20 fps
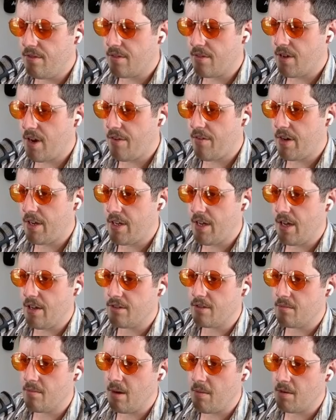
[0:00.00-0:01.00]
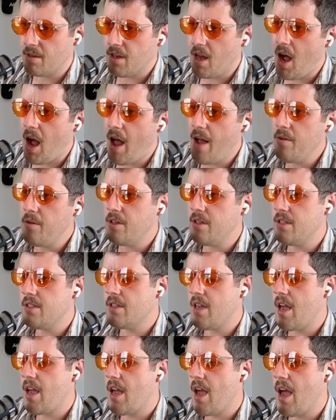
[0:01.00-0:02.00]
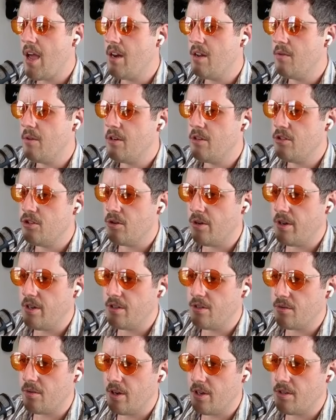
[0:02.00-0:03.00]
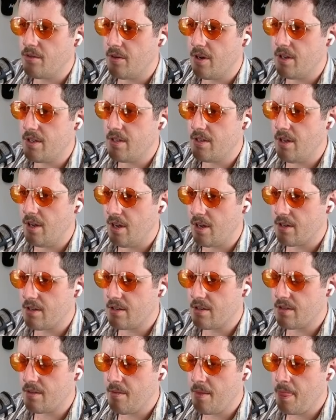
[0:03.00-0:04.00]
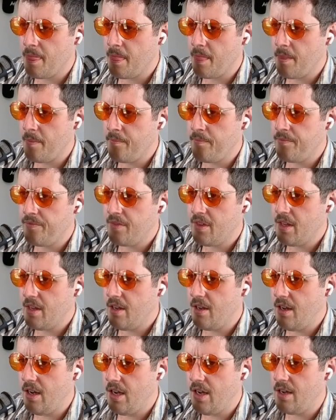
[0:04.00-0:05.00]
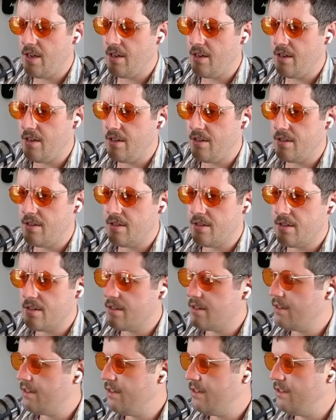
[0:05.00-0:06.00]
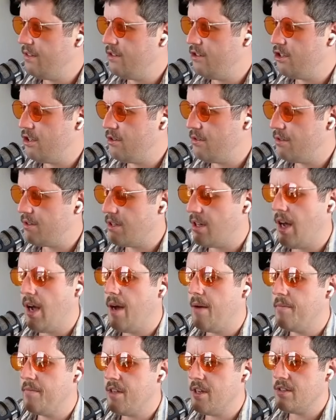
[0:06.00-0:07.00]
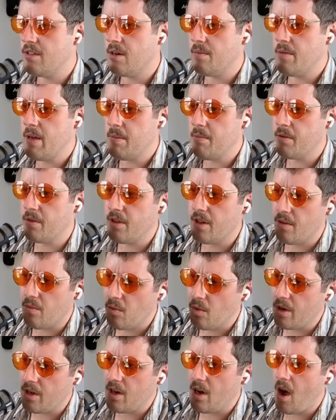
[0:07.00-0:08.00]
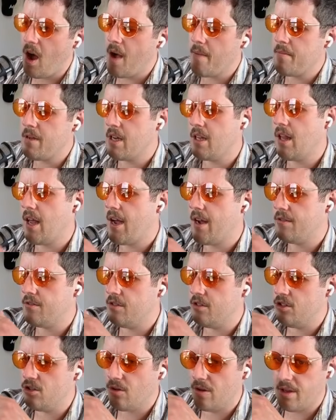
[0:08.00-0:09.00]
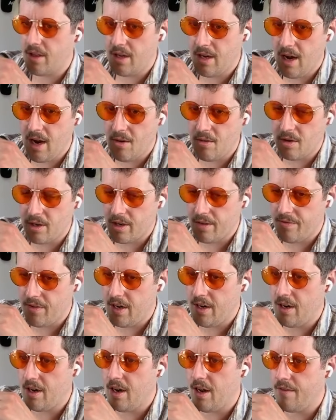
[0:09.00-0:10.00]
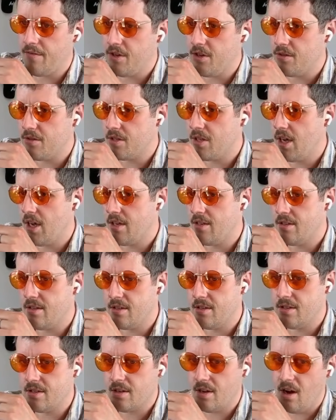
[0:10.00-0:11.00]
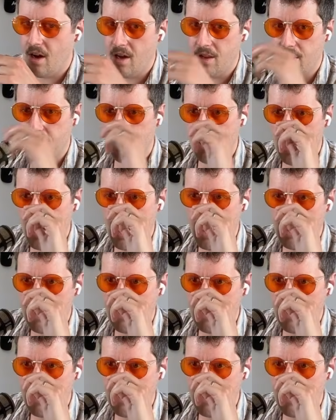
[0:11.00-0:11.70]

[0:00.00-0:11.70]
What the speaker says: governing council members. I would say anyone who joined in 2026 is juiced up. These are people that would not be allowed to join the network if they didn't have use cases on the way,